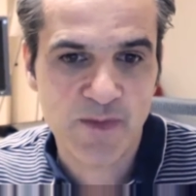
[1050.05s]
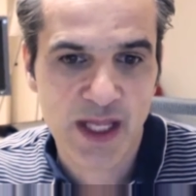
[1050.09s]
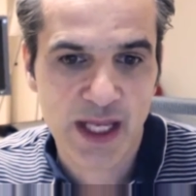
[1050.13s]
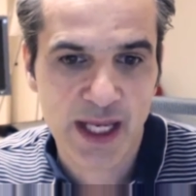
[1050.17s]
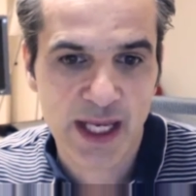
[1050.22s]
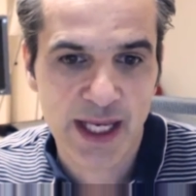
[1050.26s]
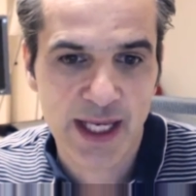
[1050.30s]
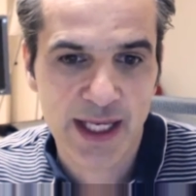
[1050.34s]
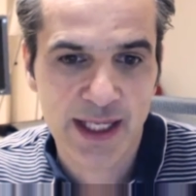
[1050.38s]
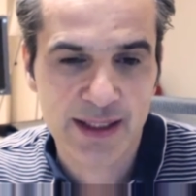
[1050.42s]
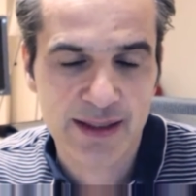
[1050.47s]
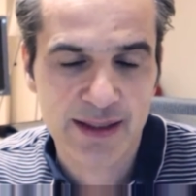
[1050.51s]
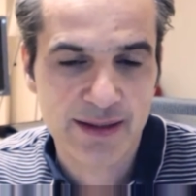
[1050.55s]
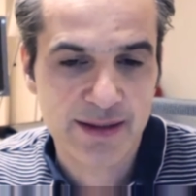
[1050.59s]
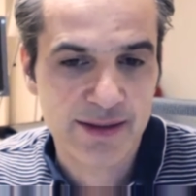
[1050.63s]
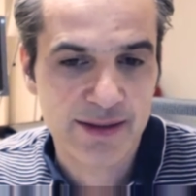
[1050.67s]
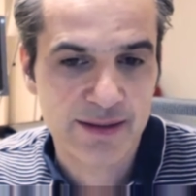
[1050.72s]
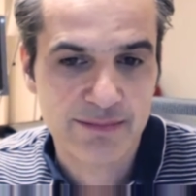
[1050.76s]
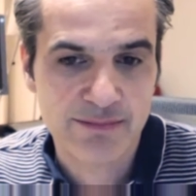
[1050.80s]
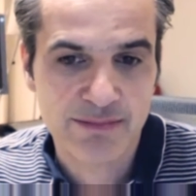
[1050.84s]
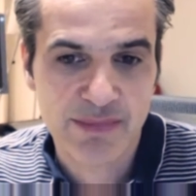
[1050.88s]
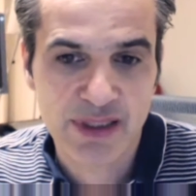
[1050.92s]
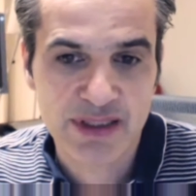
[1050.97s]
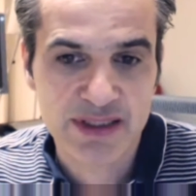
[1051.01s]
And
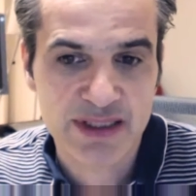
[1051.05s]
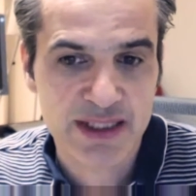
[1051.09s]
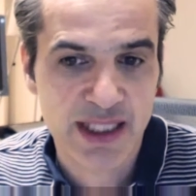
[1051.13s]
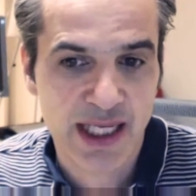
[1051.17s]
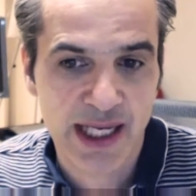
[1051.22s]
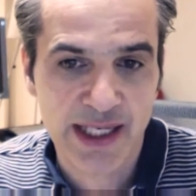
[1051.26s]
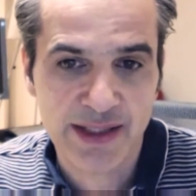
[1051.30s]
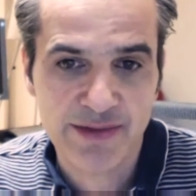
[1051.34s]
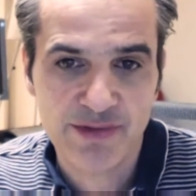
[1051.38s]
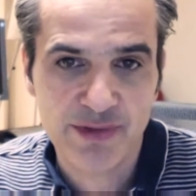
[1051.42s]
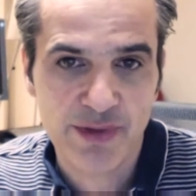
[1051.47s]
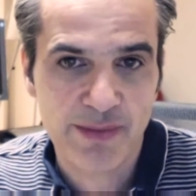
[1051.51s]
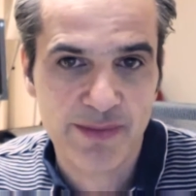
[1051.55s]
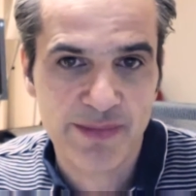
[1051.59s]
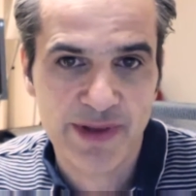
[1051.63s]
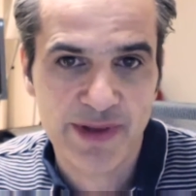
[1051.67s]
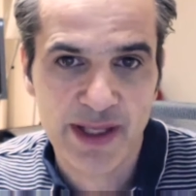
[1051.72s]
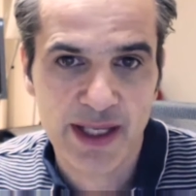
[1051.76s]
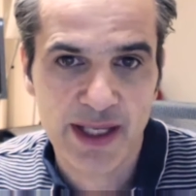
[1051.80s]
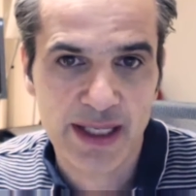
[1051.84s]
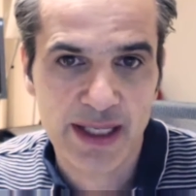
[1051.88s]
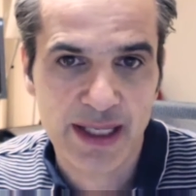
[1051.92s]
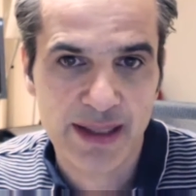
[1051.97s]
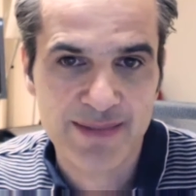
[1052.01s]
aside from
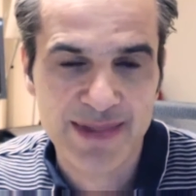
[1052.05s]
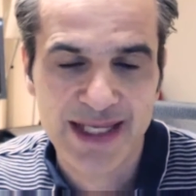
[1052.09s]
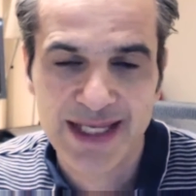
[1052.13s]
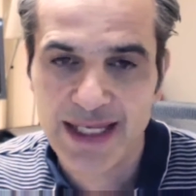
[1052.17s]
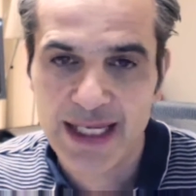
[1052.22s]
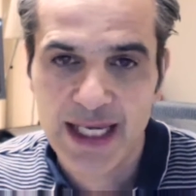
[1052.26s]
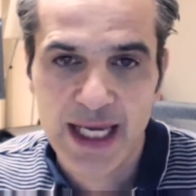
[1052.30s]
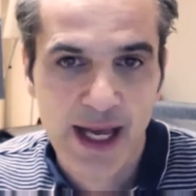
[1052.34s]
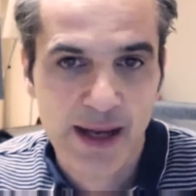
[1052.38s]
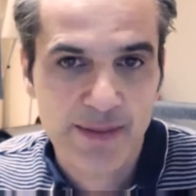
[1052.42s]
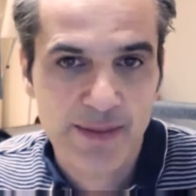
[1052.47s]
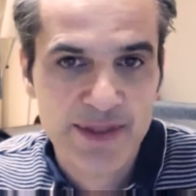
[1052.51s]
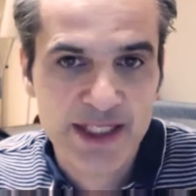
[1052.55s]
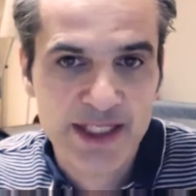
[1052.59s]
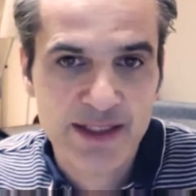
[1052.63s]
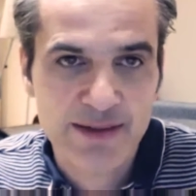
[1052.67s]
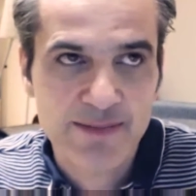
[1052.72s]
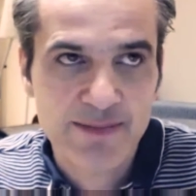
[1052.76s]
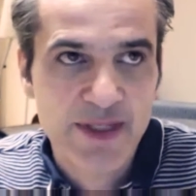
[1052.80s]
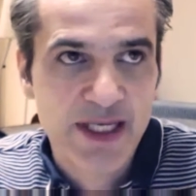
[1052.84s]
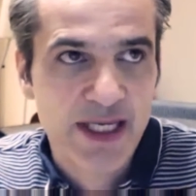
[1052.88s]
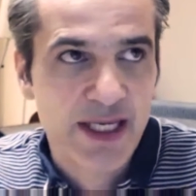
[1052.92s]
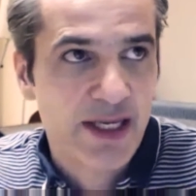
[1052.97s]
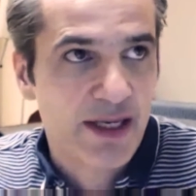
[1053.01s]
that, I
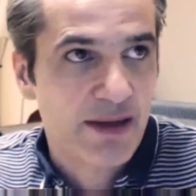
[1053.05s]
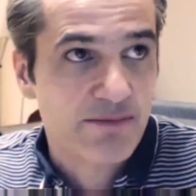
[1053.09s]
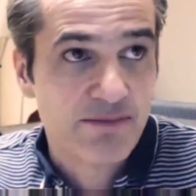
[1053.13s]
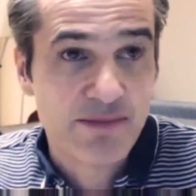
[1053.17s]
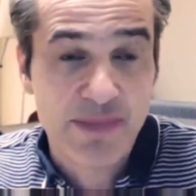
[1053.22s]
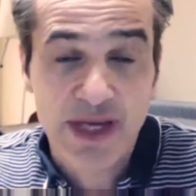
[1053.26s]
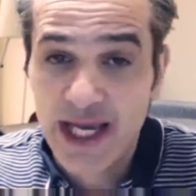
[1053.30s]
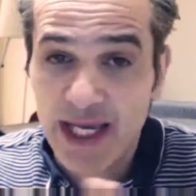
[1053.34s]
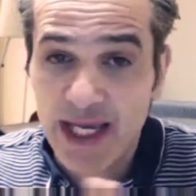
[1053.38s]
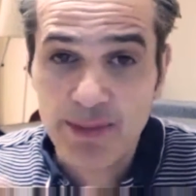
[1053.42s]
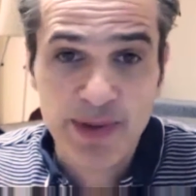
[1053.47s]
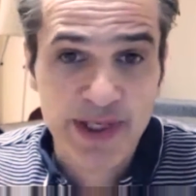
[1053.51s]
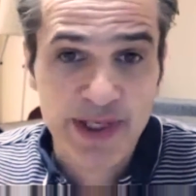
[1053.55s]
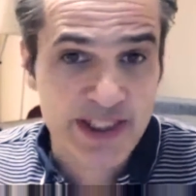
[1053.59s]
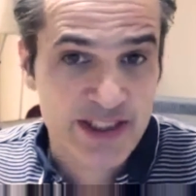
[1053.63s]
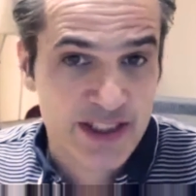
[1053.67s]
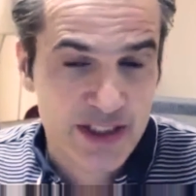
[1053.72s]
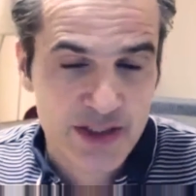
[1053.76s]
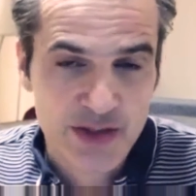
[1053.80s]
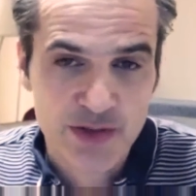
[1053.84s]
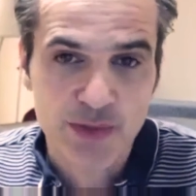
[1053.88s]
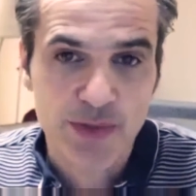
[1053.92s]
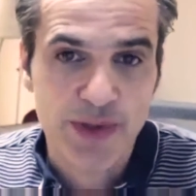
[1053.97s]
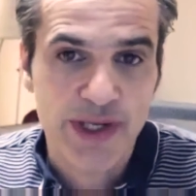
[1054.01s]
mean, Apex
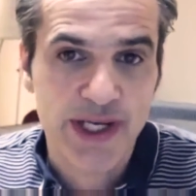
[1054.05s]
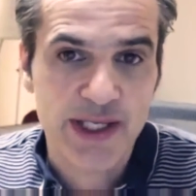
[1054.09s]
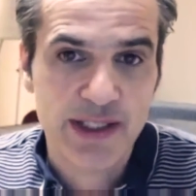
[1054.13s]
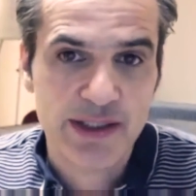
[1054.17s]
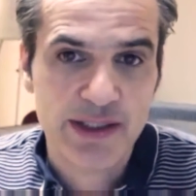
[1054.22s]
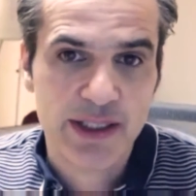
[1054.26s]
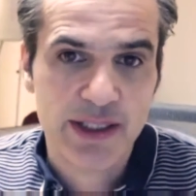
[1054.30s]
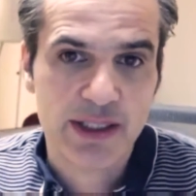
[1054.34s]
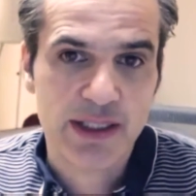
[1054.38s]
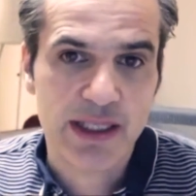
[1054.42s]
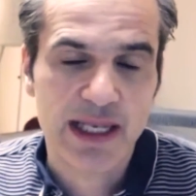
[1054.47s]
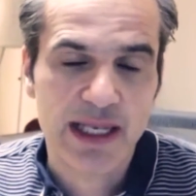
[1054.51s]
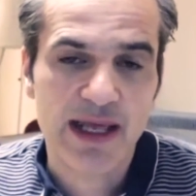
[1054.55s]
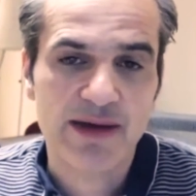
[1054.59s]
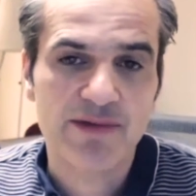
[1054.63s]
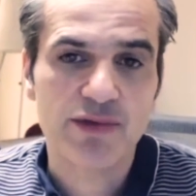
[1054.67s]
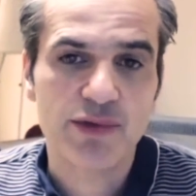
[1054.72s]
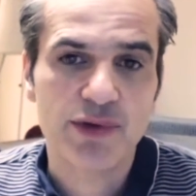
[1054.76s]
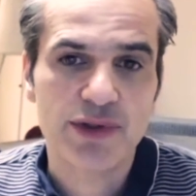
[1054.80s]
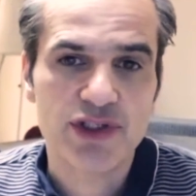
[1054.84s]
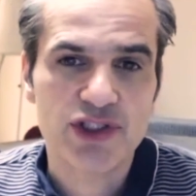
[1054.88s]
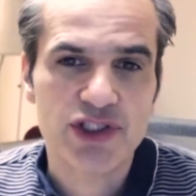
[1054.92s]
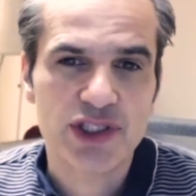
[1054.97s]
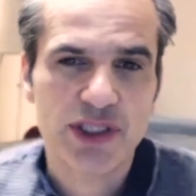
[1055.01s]
is great in
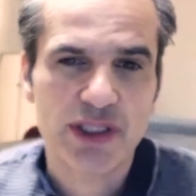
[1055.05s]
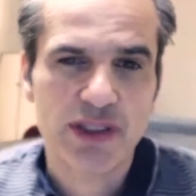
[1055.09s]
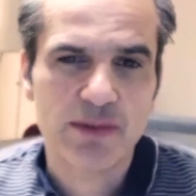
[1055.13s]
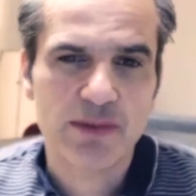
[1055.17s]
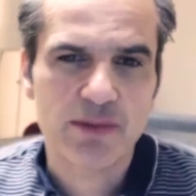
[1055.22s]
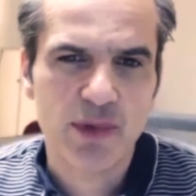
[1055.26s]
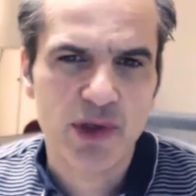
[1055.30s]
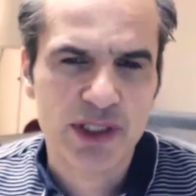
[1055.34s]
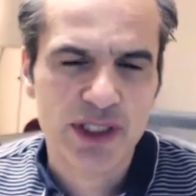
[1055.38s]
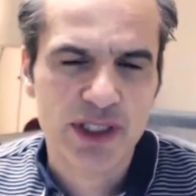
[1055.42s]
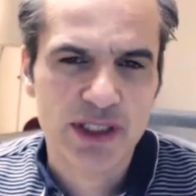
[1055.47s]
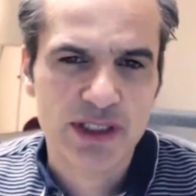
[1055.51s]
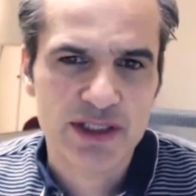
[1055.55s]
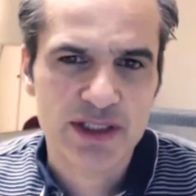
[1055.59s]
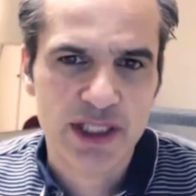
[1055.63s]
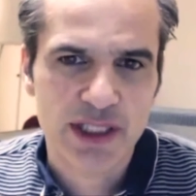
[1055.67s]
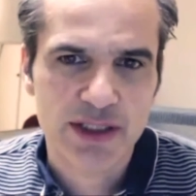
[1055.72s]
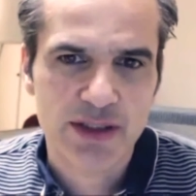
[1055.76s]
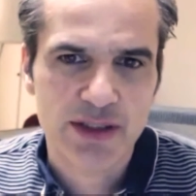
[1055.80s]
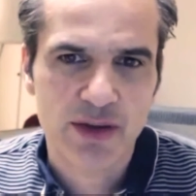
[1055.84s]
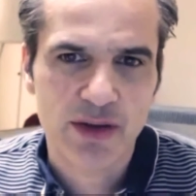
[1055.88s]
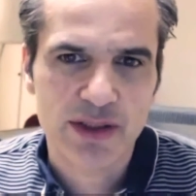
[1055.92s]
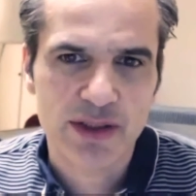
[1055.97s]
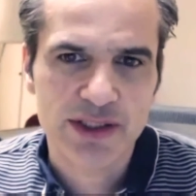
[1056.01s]
leveraging modern
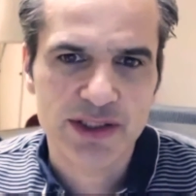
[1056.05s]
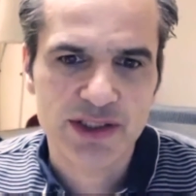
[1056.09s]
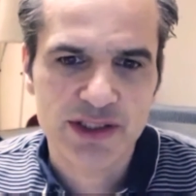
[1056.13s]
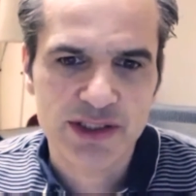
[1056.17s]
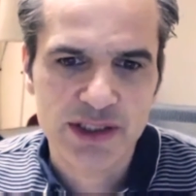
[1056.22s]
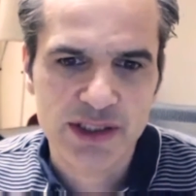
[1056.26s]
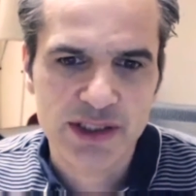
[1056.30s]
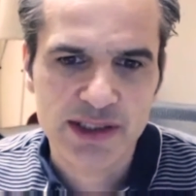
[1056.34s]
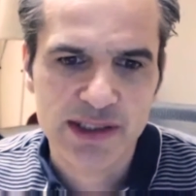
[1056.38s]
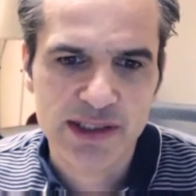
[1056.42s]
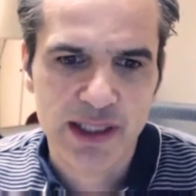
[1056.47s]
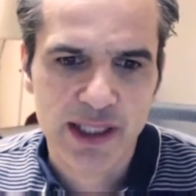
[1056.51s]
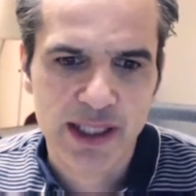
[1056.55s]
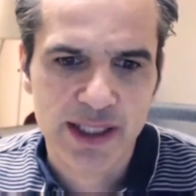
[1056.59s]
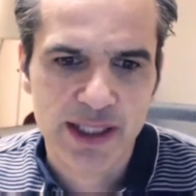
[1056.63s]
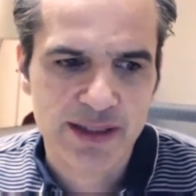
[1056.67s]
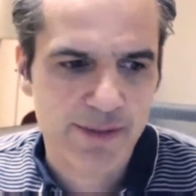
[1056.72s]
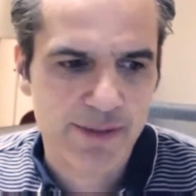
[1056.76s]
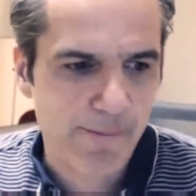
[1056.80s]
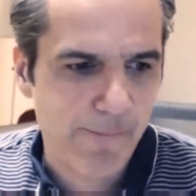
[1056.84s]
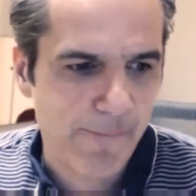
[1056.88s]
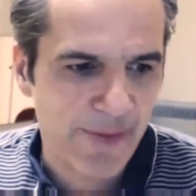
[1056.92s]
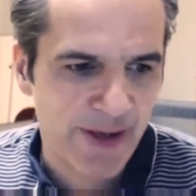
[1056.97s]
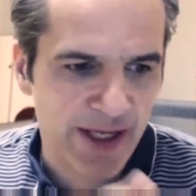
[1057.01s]
technologies
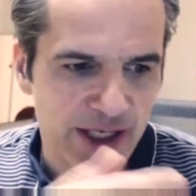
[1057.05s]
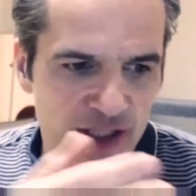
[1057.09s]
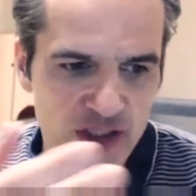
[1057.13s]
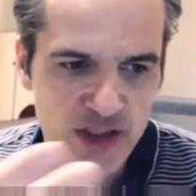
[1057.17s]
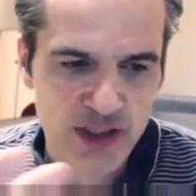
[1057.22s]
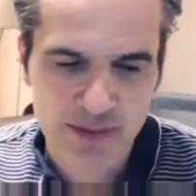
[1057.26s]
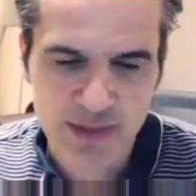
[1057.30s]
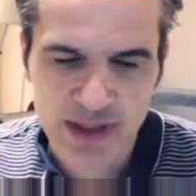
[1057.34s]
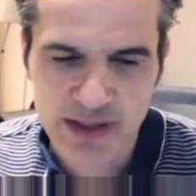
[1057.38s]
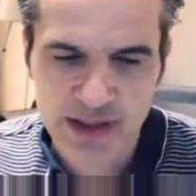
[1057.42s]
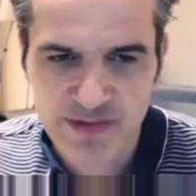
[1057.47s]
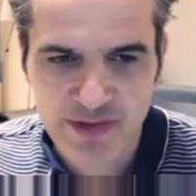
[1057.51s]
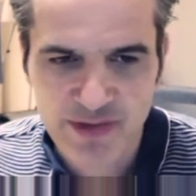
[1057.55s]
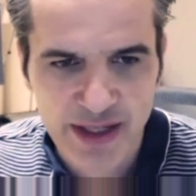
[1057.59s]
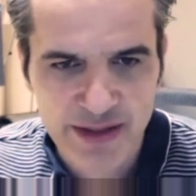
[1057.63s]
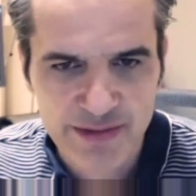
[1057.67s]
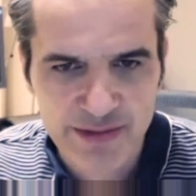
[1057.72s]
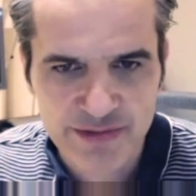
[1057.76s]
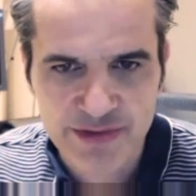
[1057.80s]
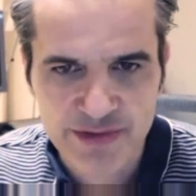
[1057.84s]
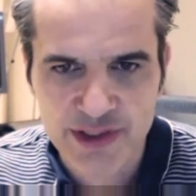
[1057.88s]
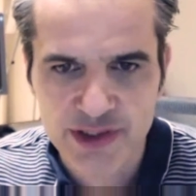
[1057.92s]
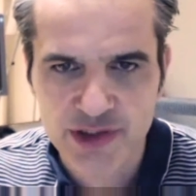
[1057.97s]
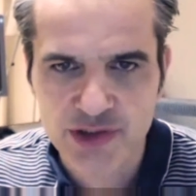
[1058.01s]
like
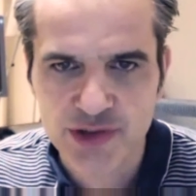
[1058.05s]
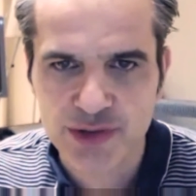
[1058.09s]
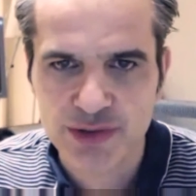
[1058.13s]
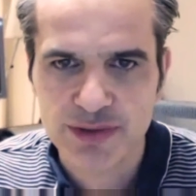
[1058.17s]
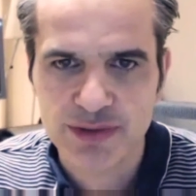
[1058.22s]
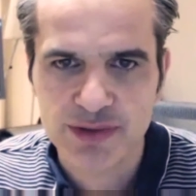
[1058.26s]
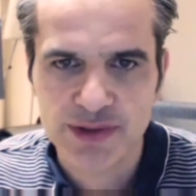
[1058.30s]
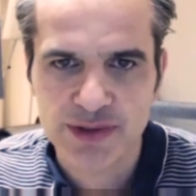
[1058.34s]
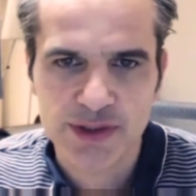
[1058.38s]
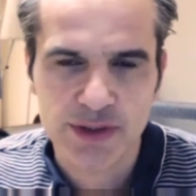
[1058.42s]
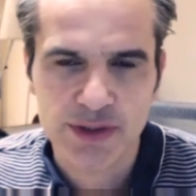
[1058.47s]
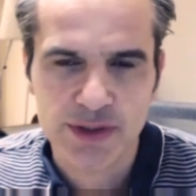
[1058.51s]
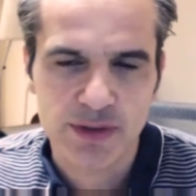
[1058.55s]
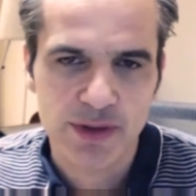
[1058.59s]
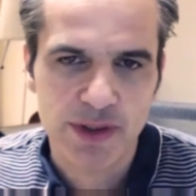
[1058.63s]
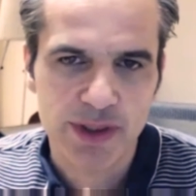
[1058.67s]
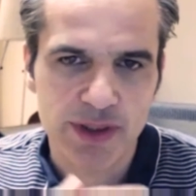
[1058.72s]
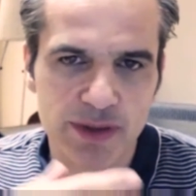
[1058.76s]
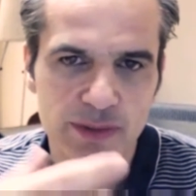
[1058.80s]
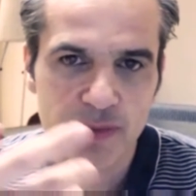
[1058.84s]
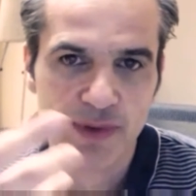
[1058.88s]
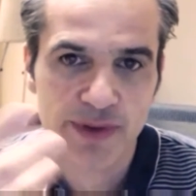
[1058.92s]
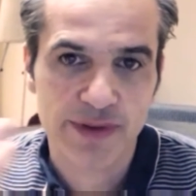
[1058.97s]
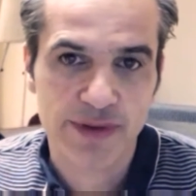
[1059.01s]
HTML5 features,
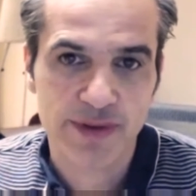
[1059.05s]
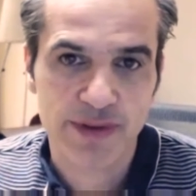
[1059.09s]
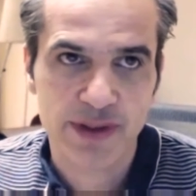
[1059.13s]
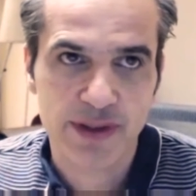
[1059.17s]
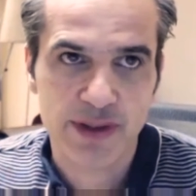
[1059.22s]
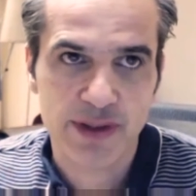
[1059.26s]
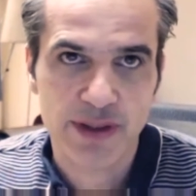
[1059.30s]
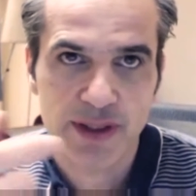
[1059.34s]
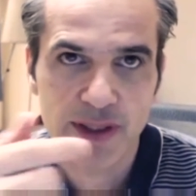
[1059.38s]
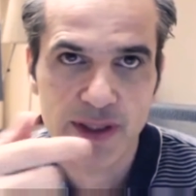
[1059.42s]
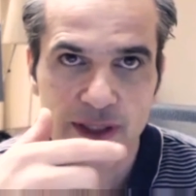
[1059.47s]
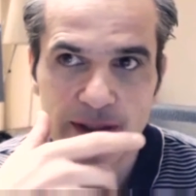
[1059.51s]
or with the